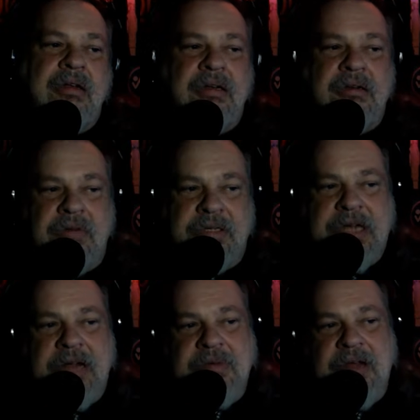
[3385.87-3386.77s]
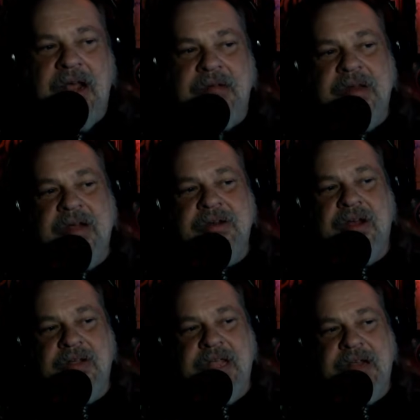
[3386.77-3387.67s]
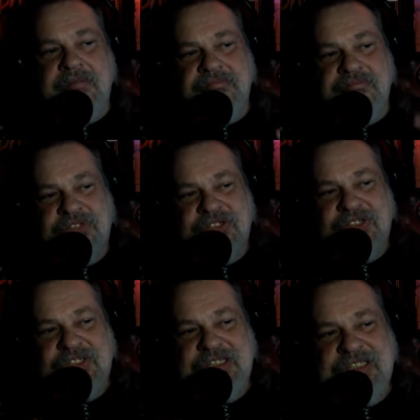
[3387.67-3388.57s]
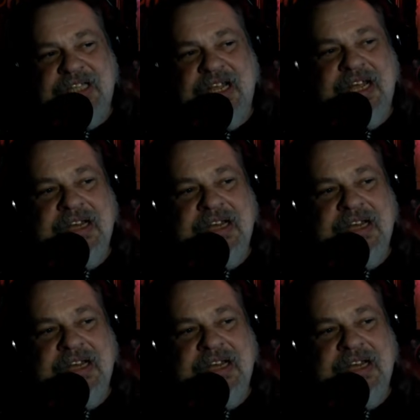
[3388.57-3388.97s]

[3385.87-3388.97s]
which I know y'all can't see that,